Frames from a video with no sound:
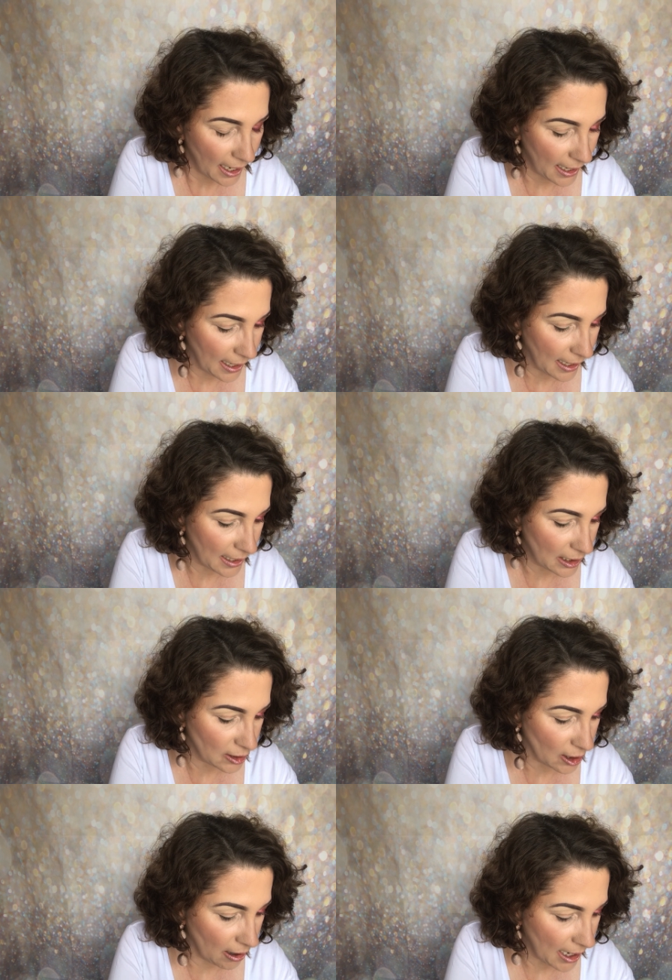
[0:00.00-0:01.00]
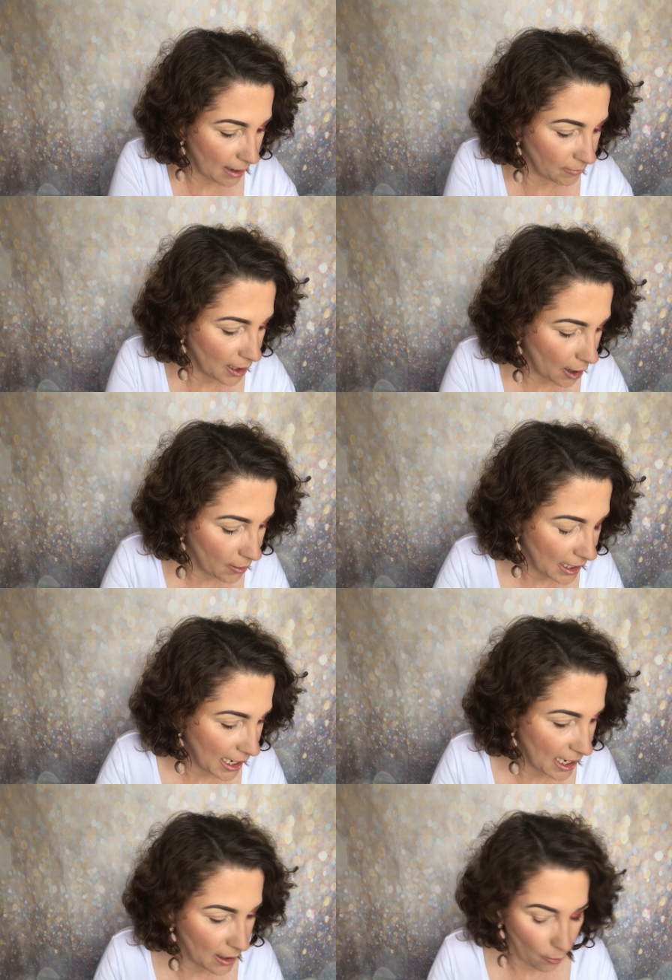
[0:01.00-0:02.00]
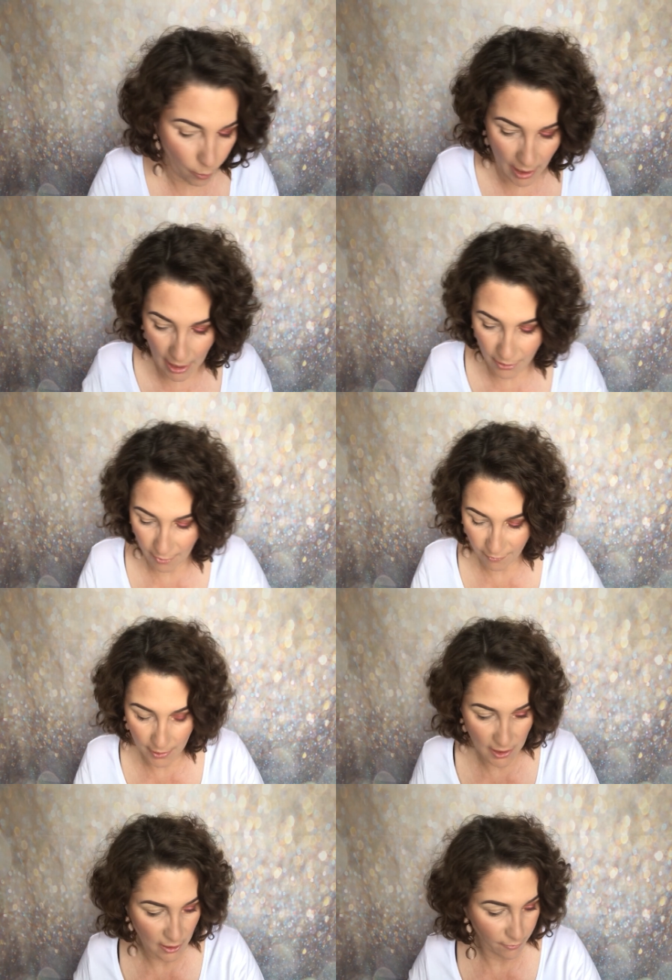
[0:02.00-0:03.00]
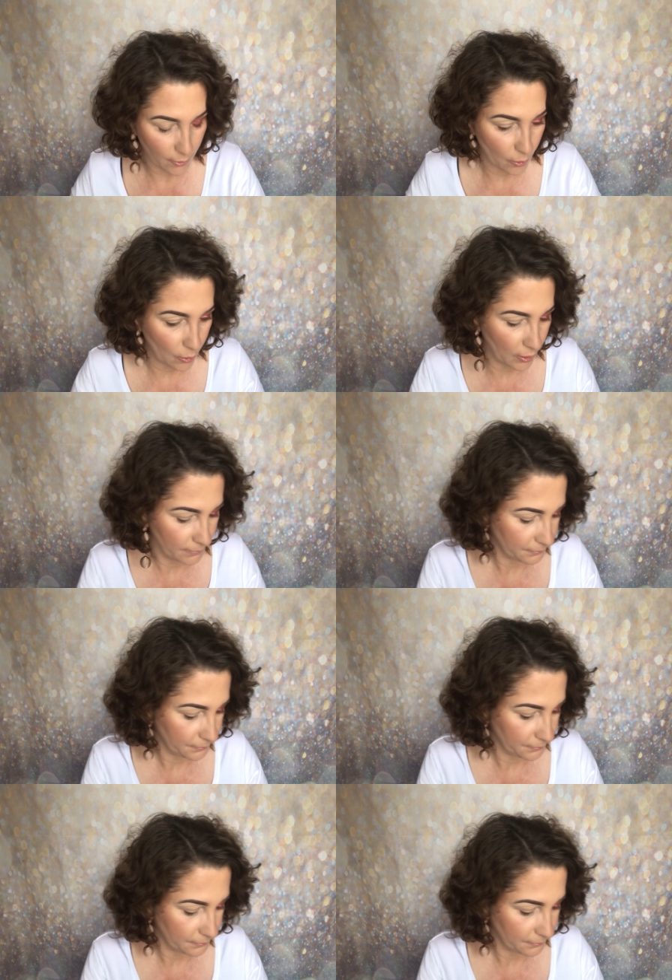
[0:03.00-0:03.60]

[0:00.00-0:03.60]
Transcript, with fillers: And I am going in with, first of all,